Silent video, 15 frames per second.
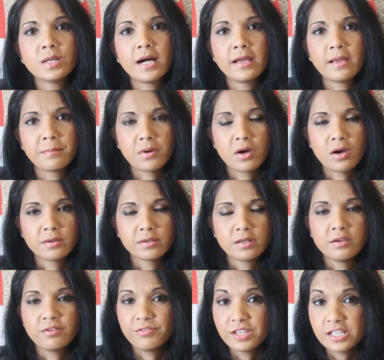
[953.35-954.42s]
I am
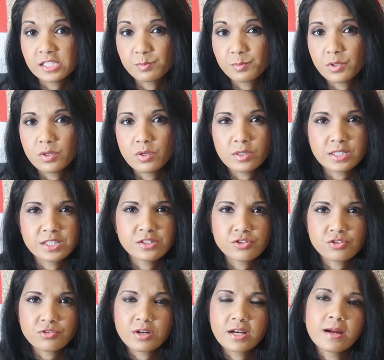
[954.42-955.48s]
on Facebook,
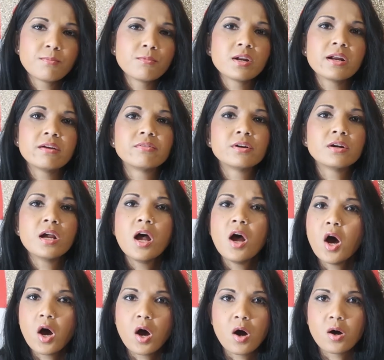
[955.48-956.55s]
Instagram, whatever,
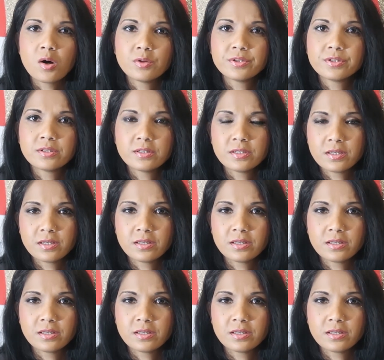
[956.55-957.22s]
all the